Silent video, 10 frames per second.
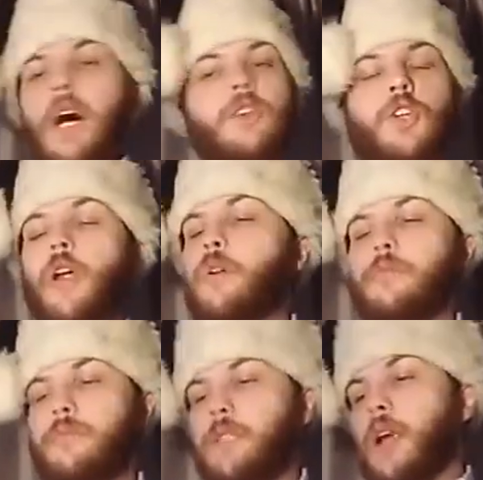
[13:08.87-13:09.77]
Not true.
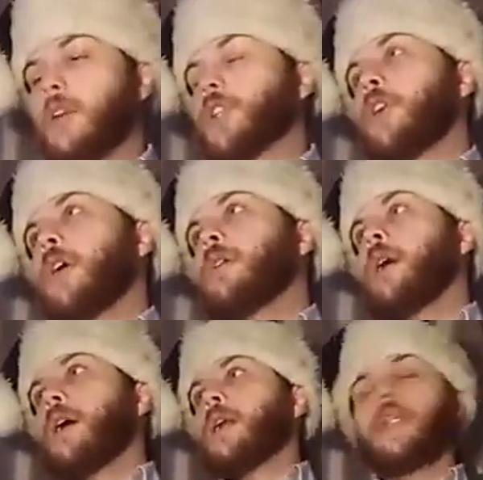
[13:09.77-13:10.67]
Not
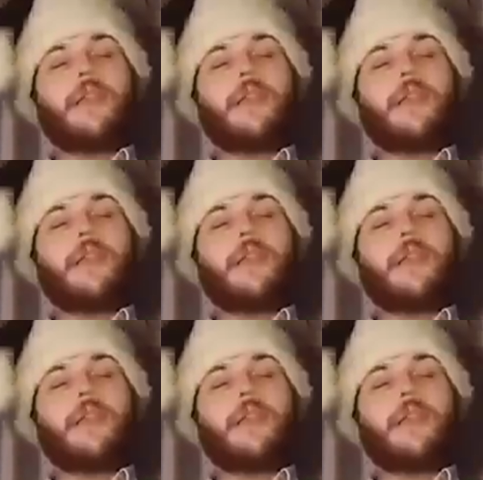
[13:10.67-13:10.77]
true.